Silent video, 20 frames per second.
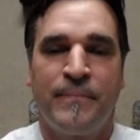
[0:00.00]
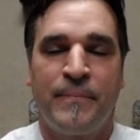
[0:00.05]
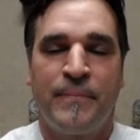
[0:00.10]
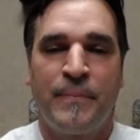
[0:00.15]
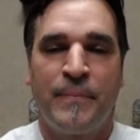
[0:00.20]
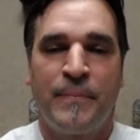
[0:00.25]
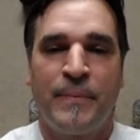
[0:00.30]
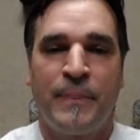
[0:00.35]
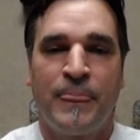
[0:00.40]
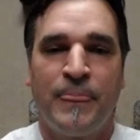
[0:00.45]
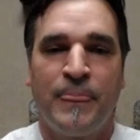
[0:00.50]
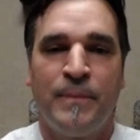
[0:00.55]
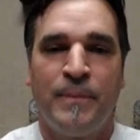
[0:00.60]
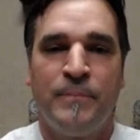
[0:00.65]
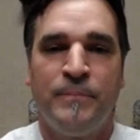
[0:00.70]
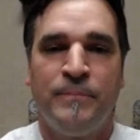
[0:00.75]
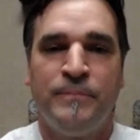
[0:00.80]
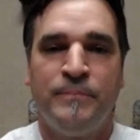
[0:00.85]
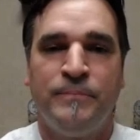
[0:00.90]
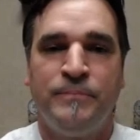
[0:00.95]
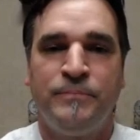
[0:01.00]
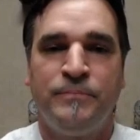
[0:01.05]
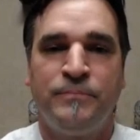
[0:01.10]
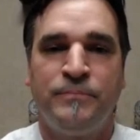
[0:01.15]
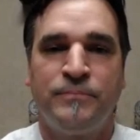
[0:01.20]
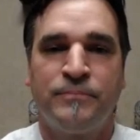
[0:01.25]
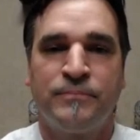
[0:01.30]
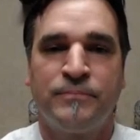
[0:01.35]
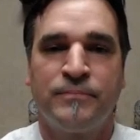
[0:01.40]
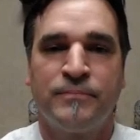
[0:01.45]

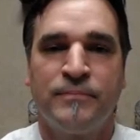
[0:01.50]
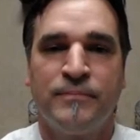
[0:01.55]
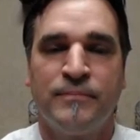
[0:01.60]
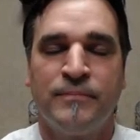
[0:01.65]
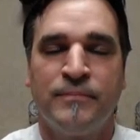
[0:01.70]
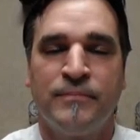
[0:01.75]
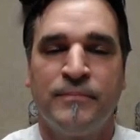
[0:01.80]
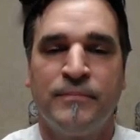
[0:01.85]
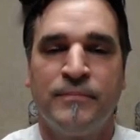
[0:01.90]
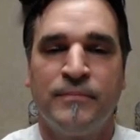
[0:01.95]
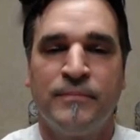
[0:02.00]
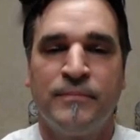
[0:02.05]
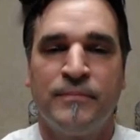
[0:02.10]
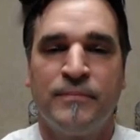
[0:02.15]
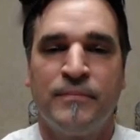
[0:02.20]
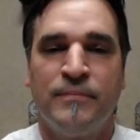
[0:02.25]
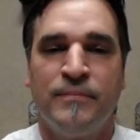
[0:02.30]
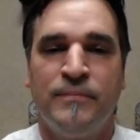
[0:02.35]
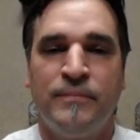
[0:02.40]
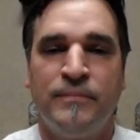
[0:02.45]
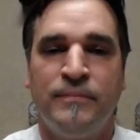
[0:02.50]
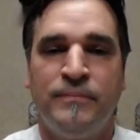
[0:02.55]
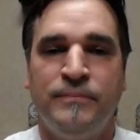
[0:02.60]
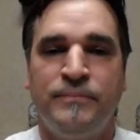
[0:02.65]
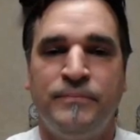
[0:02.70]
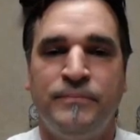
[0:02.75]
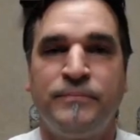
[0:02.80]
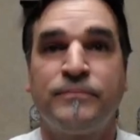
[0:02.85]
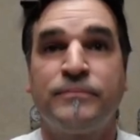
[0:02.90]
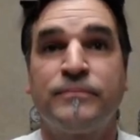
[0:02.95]

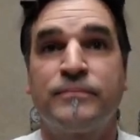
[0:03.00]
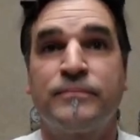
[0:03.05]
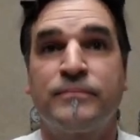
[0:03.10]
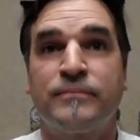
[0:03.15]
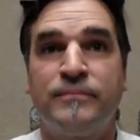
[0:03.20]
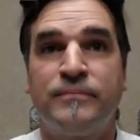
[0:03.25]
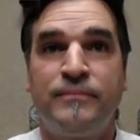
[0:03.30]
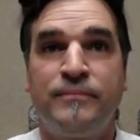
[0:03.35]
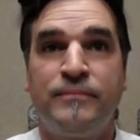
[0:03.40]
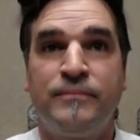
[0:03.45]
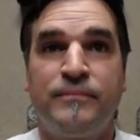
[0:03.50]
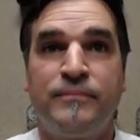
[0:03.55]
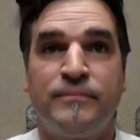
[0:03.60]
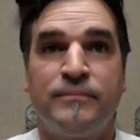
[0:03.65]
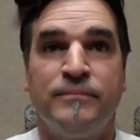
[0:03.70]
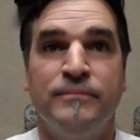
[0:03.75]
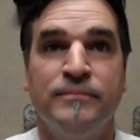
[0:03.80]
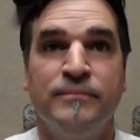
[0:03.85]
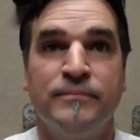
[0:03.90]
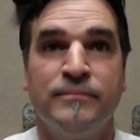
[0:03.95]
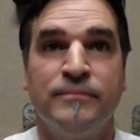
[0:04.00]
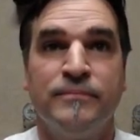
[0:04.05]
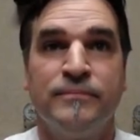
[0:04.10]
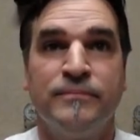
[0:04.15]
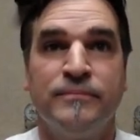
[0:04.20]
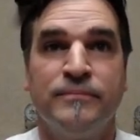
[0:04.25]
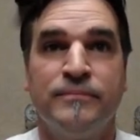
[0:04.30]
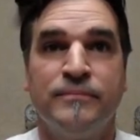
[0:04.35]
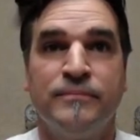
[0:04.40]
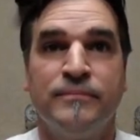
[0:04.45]

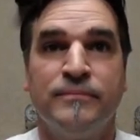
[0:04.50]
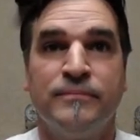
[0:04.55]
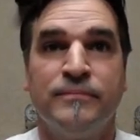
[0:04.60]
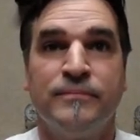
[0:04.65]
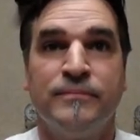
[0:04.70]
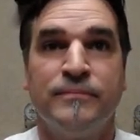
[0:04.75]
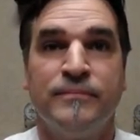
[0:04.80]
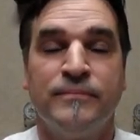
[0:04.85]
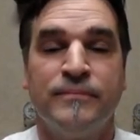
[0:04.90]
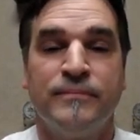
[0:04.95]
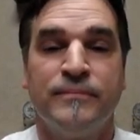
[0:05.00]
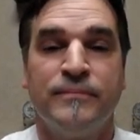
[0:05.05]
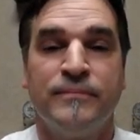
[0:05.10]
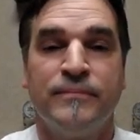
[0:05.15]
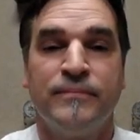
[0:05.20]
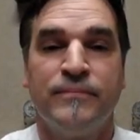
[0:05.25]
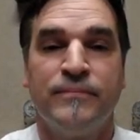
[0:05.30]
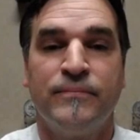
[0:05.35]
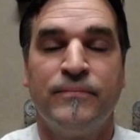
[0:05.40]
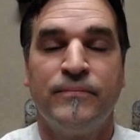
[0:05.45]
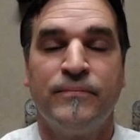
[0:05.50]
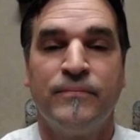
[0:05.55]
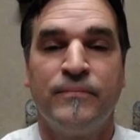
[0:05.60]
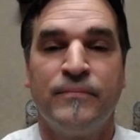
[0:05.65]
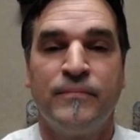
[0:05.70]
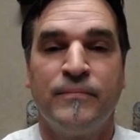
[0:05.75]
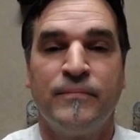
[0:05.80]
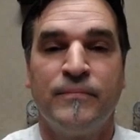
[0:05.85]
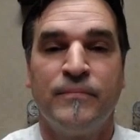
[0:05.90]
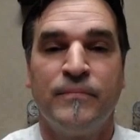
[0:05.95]

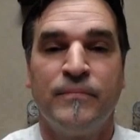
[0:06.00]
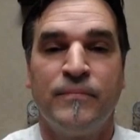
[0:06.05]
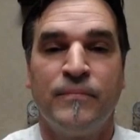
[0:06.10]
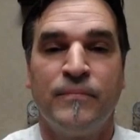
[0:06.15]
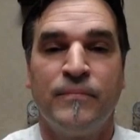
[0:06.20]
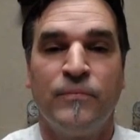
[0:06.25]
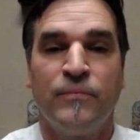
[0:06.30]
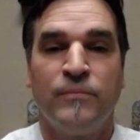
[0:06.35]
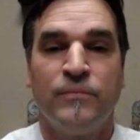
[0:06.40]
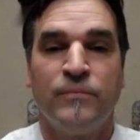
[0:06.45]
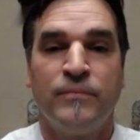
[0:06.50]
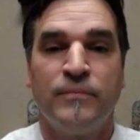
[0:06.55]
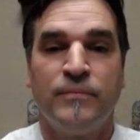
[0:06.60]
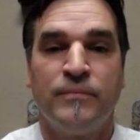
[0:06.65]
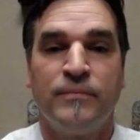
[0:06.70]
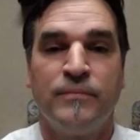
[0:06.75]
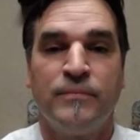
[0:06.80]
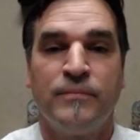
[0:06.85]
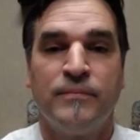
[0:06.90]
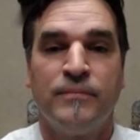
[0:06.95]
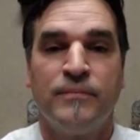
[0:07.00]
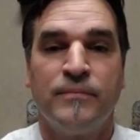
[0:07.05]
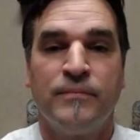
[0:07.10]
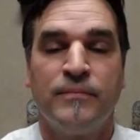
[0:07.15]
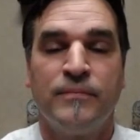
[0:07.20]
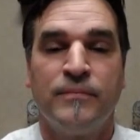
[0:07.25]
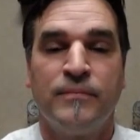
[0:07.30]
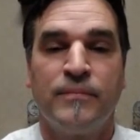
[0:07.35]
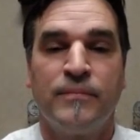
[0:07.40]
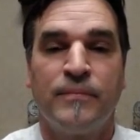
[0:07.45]

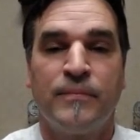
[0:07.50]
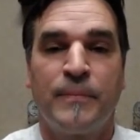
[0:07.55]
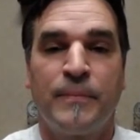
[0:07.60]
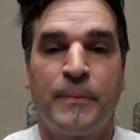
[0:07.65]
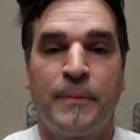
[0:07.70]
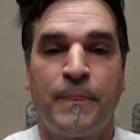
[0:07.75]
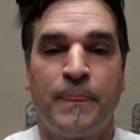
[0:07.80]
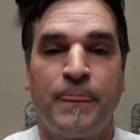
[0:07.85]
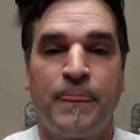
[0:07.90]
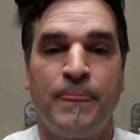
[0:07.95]
[no speech]